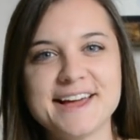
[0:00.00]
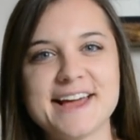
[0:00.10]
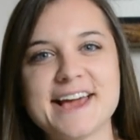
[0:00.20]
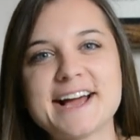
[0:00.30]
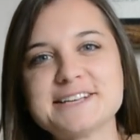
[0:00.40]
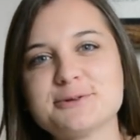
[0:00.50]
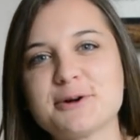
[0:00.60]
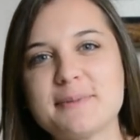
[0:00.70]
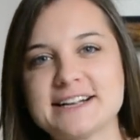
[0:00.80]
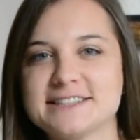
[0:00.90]
Hey guys, welcome
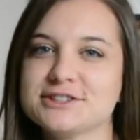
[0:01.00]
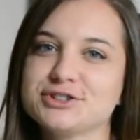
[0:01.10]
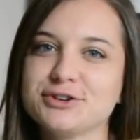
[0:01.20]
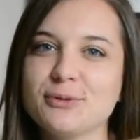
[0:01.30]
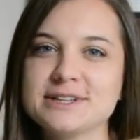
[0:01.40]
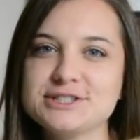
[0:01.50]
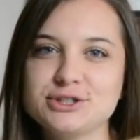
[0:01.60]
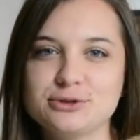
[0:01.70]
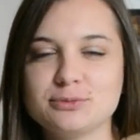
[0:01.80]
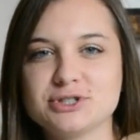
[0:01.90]
back to the General Wellness
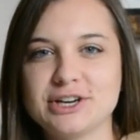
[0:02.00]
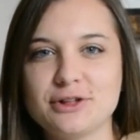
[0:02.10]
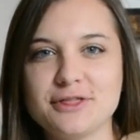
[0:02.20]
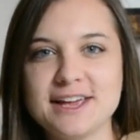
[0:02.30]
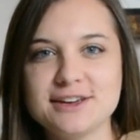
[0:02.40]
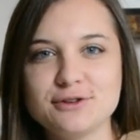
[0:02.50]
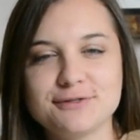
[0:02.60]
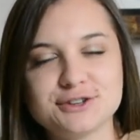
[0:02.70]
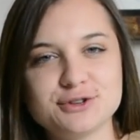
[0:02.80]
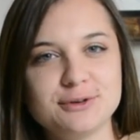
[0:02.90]
YouTube channel. Thank you for
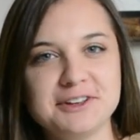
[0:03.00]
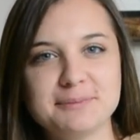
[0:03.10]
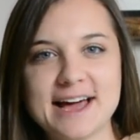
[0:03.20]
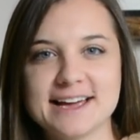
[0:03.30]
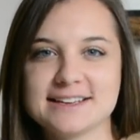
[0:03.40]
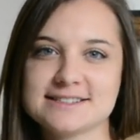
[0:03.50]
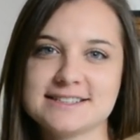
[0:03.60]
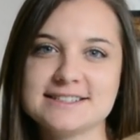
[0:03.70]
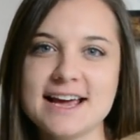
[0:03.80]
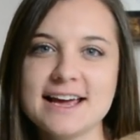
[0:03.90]
tuning back in
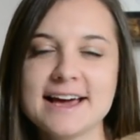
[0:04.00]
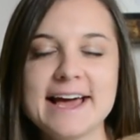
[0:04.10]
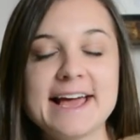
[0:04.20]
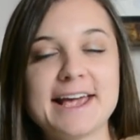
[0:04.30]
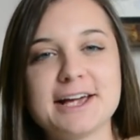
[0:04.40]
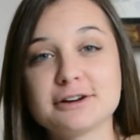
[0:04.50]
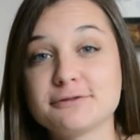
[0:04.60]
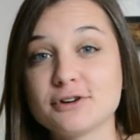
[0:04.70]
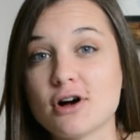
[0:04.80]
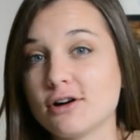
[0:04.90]
today and
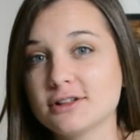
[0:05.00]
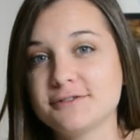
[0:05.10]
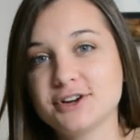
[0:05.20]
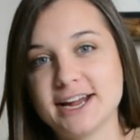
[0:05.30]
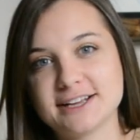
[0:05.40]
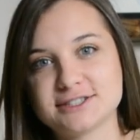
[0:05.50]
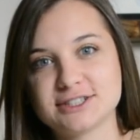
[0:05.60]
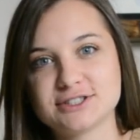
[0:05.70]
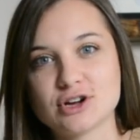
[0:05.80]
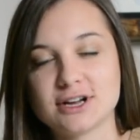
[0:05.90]
for all of your
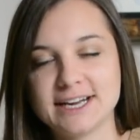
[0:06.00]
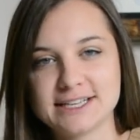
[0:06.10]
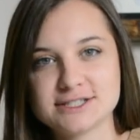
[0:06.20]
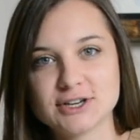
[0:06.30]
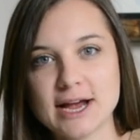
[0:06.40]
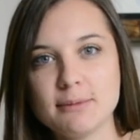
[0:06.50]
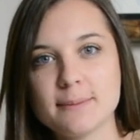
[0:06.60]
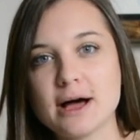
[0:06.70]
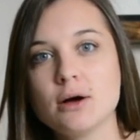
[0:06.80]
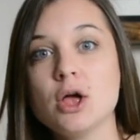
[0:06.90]
answers on Instagram
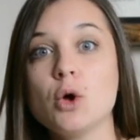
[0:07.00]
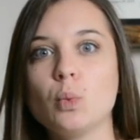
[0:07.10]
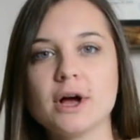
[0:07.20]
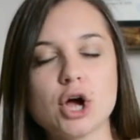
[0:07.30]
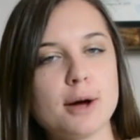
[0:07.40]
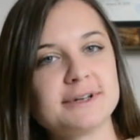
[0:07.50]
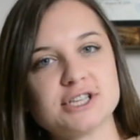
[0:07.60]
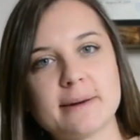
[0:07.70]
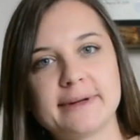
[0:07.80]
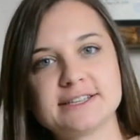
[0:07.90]
about what common
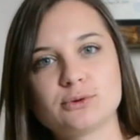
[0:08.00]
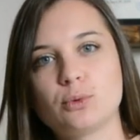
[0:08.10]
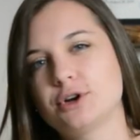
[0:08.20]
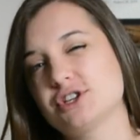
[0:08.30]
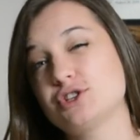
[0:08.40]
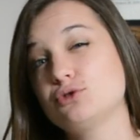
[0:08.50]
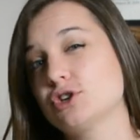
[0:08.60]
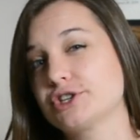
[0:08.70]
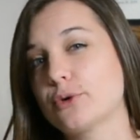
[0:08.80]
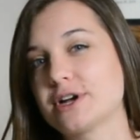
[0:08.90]
topics or just
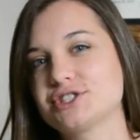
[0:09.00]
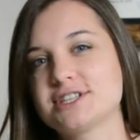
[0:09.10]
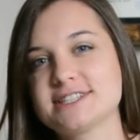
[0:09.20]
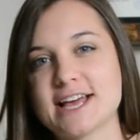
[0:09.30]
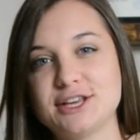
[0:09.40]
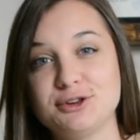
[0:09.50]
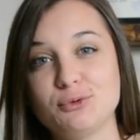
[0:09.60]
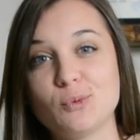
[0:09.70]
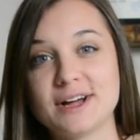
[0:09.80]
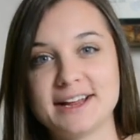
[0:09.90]
nutrition questions that you
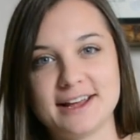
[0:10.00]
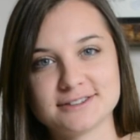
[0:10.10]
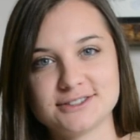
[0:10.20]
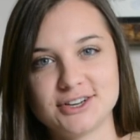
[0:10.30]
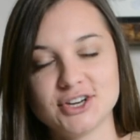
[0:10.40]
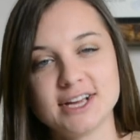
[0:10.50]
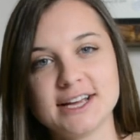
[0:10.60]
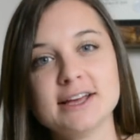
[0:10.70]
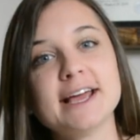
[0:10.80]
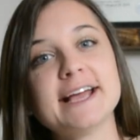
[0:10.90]
want answered.
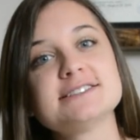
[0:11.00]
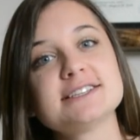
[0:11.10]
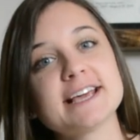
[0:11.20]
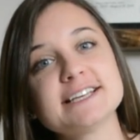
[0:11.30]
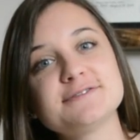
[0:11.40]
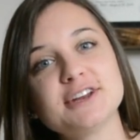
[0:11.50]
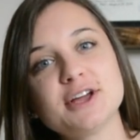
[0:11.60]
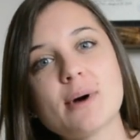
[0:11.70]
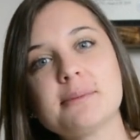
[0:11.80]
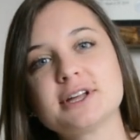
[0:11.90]
In today's
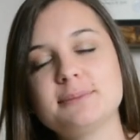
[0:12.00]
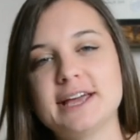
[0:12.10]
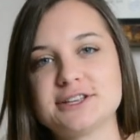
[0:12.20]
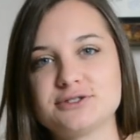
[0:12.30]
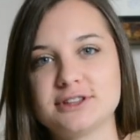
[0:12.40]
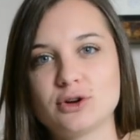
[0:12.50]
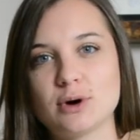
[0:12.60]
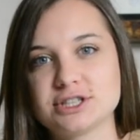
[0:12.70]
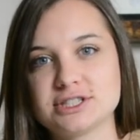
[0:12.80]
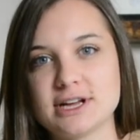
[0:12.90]
video, I'm going to be answering the
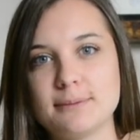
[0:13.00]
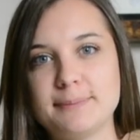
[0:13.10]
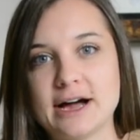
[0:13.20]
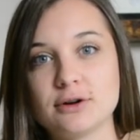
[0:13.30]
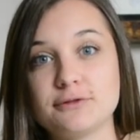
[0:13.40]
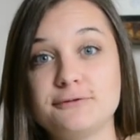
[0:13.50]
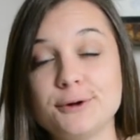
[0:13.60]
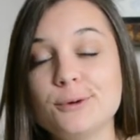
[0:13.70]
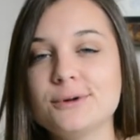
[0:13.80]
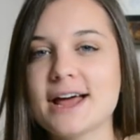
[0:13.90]
question about
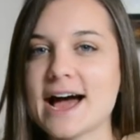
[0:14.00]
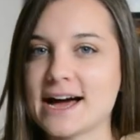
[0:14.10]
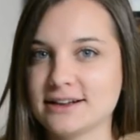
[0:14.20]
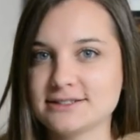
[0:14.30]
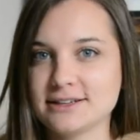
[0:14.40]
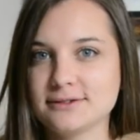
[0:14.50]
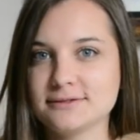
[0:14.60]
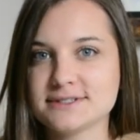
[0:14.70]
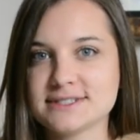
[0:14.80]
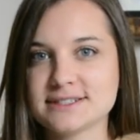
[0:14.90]
food
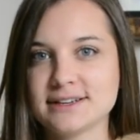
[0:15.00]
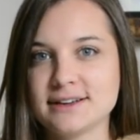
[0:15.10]
additives.